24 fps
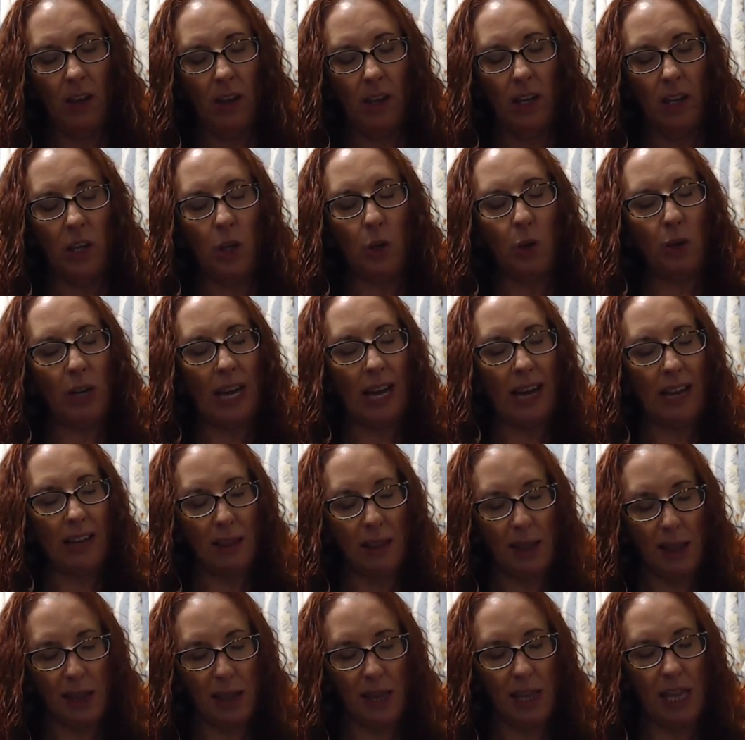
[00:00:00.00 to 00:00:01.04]
you can
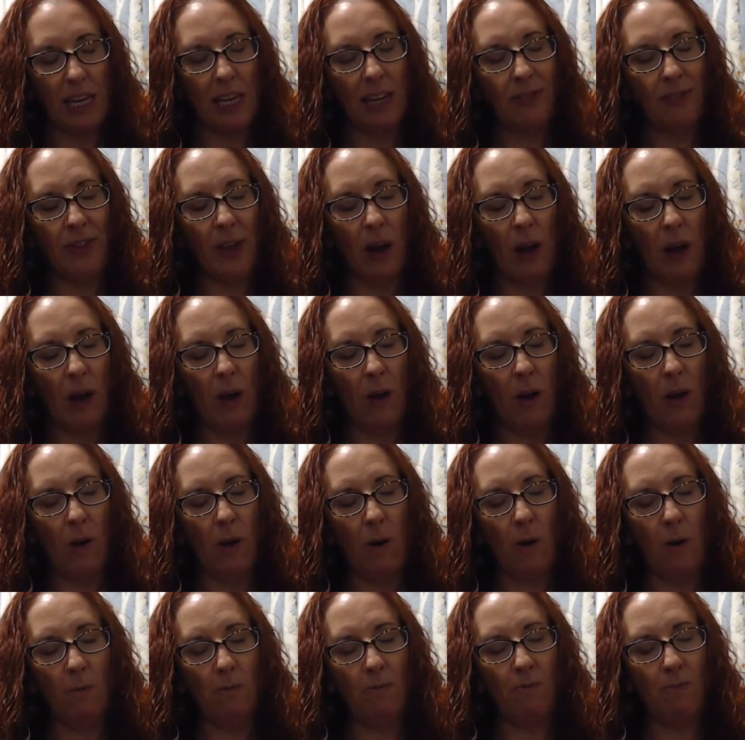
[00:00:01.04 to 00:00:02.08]
sit in the
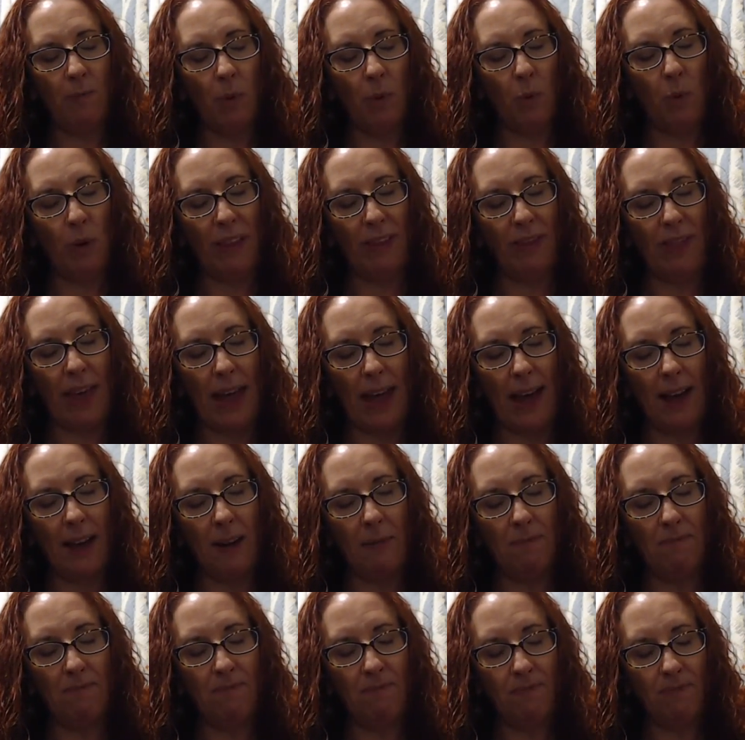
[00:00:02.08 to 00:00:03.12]
home with
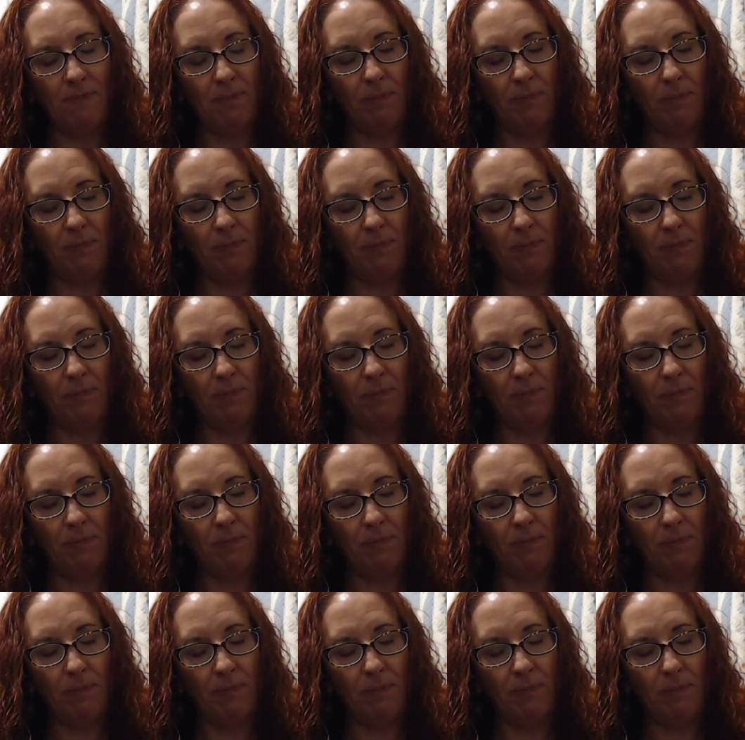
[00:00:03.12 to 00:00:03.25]
them,